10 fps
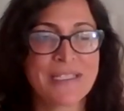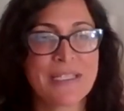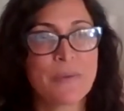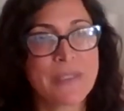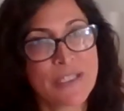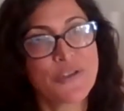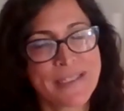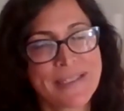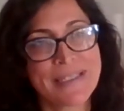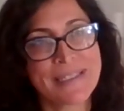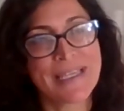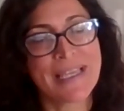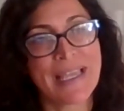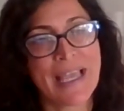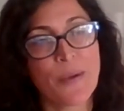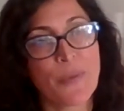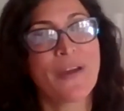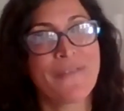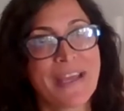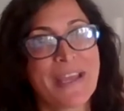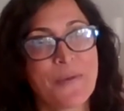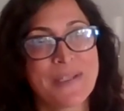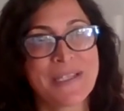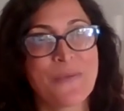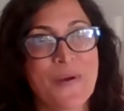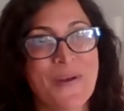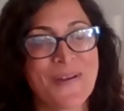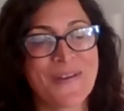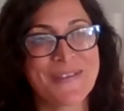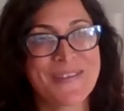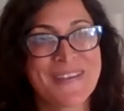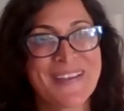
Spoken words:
And it was interesting seeing how private equity works,